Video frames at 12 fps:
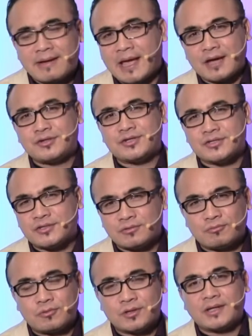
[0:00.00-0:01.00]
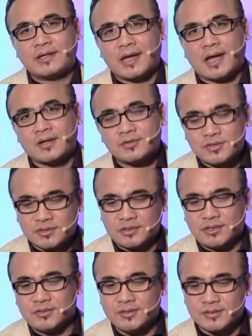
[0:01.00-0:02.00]
are anxious, they are working
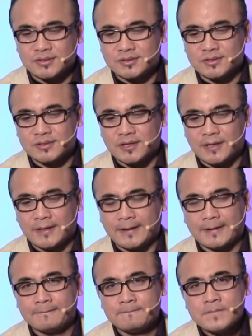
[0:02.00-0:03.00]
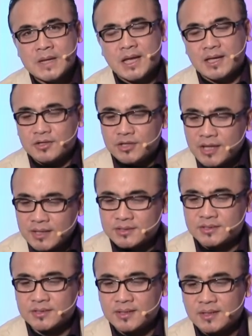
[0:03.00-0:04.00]
anxiously, Jesus is saying. And
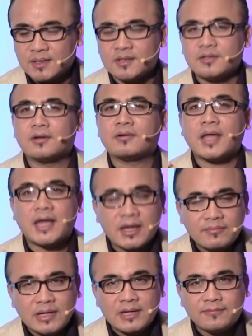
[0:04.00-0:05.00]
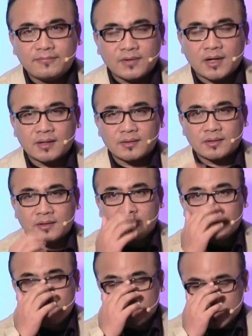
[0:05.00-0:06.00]
yet, your heavenly Father
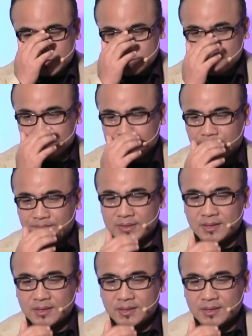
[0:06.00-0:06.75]
feeds them.